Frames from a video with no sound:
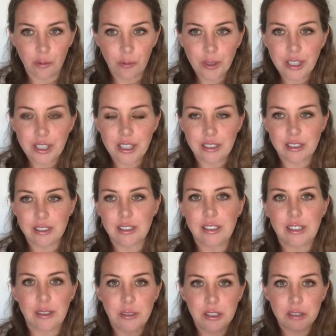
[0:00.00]
It really doesn't
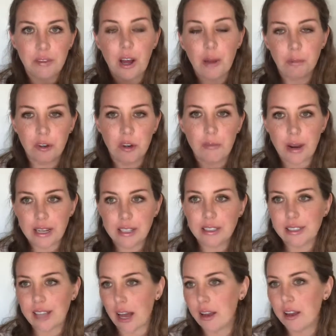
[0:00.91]
to develop a new
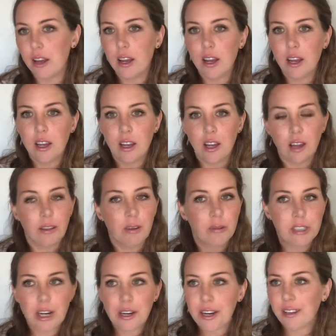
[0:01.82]
mindset.
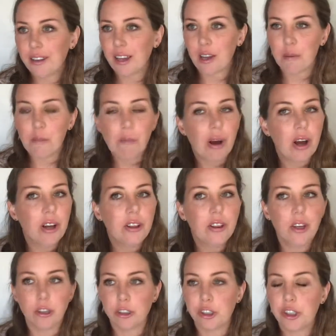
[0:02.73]
We're talking like a
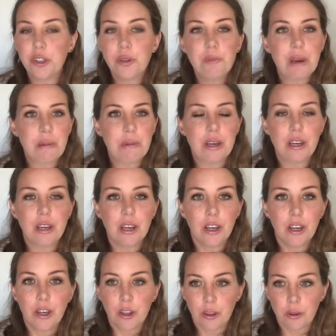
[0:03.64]
month or 2, maybe
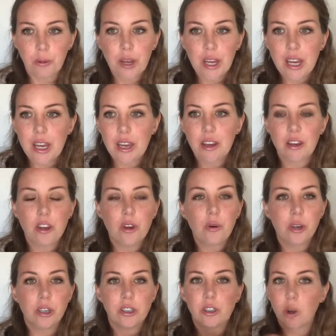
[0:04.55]
3, you
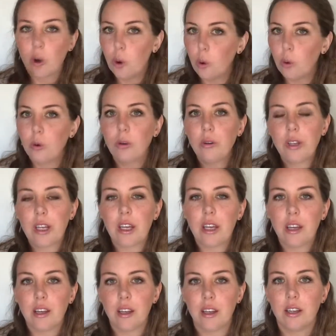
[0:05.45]
can
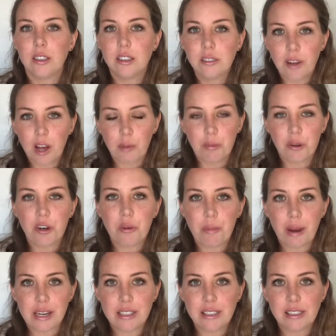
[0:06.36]
totally develop a new
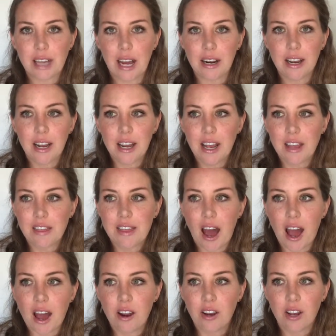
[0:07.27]
mindset
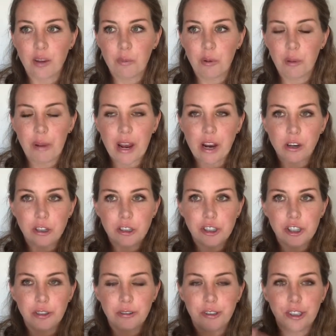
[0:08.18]
that
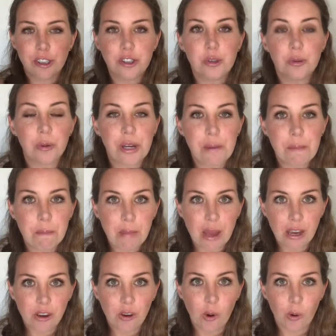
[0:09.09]
prepares you to dream
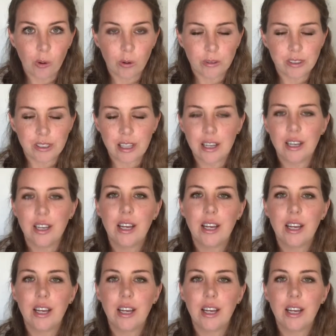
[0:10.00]
big goals.